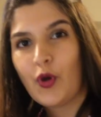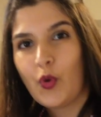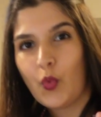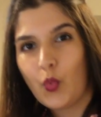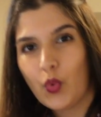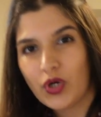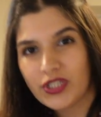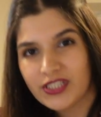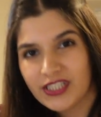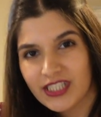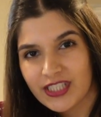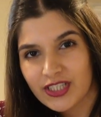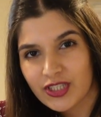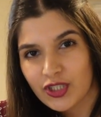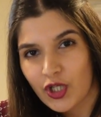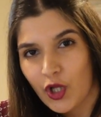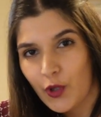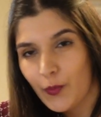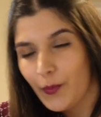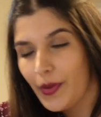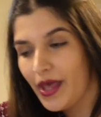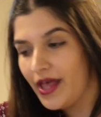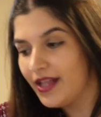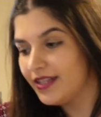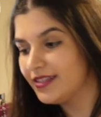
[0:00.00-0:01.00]
Once it's all
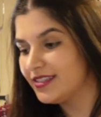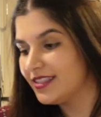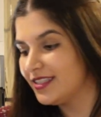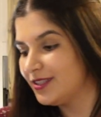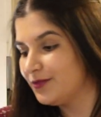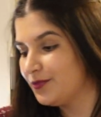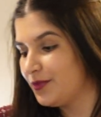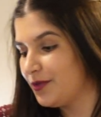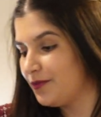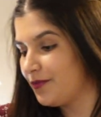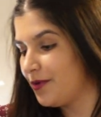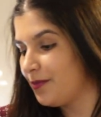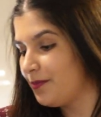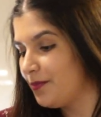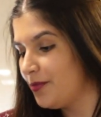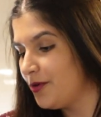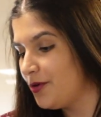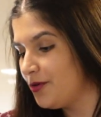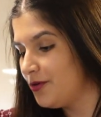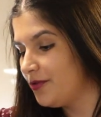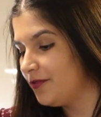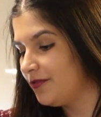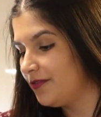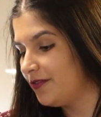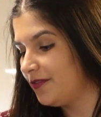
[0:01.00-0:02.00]
melted, we
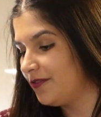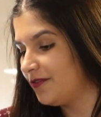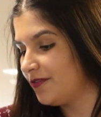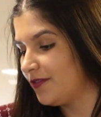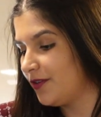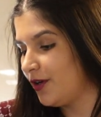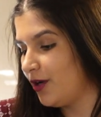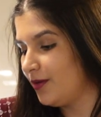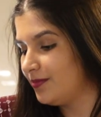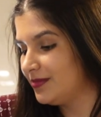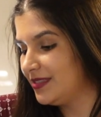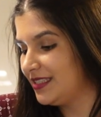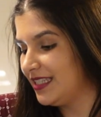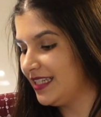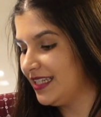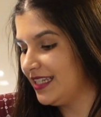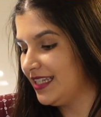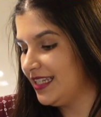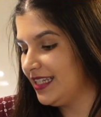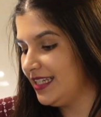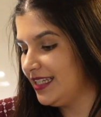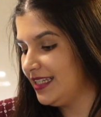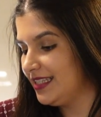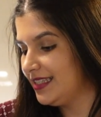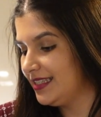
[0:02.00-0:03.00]
remove from the
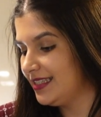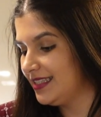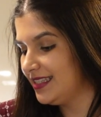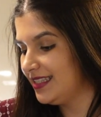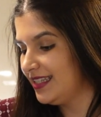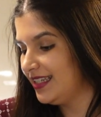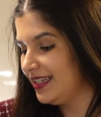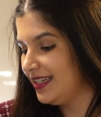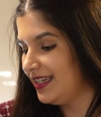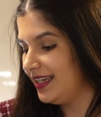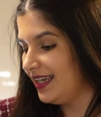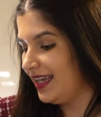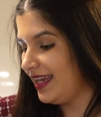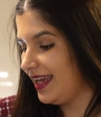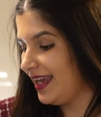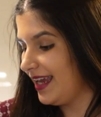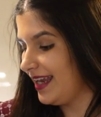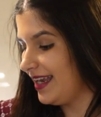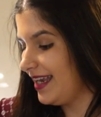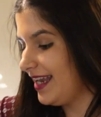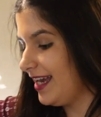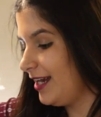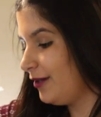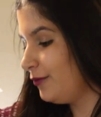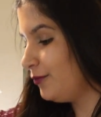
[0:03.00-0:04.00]
heat,
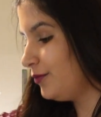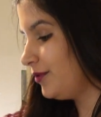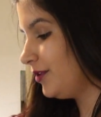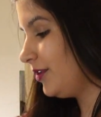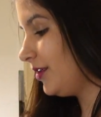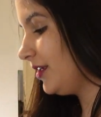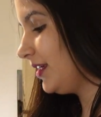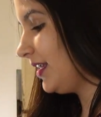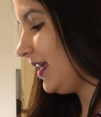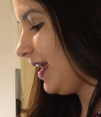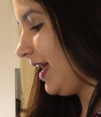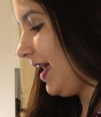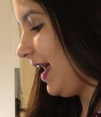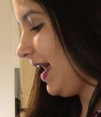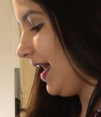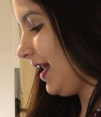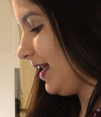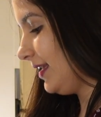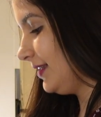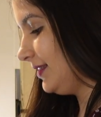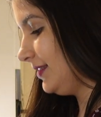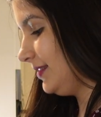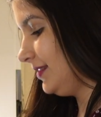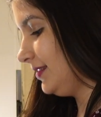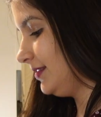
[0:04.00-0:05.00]
and now we're gonna
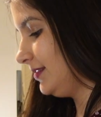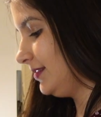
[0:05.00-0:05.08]
add